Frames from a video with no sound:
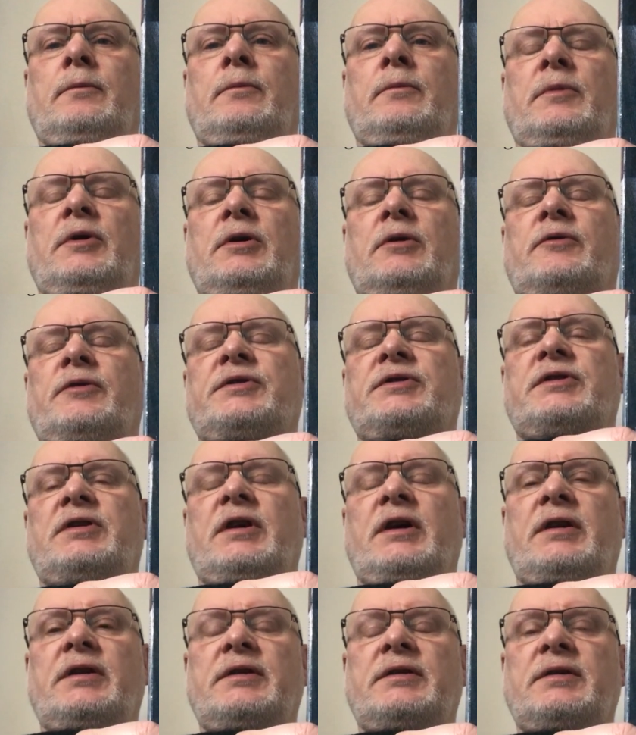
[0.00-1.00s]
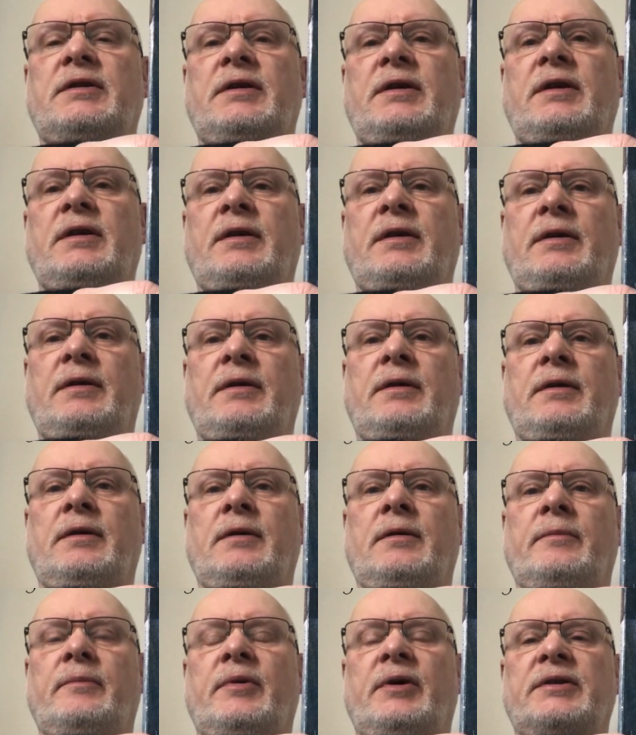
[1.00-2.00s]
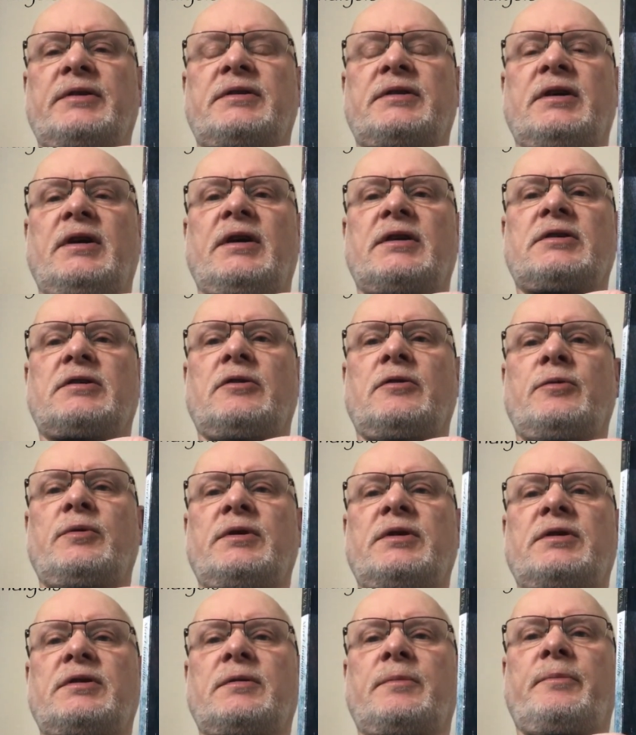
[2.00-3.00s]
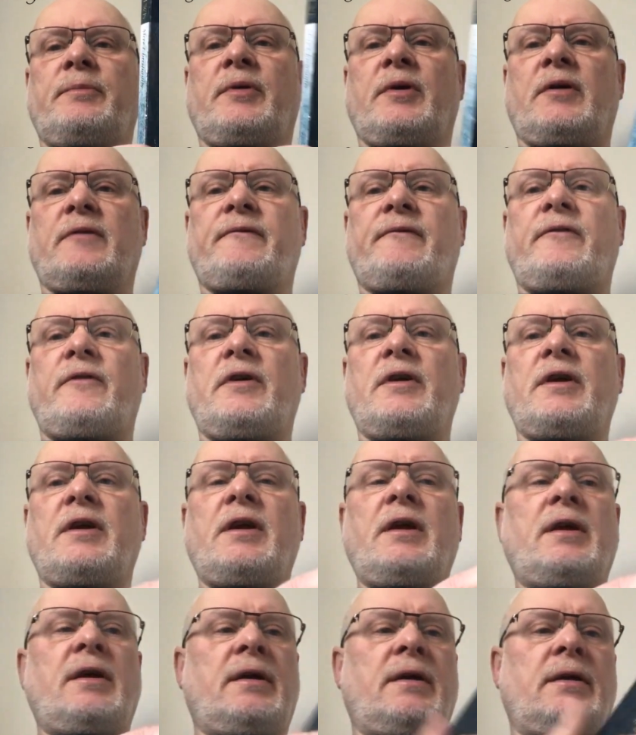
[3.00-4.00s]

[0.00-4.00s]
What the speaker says: Mere Christianity by C.S. Lewis, Part 3,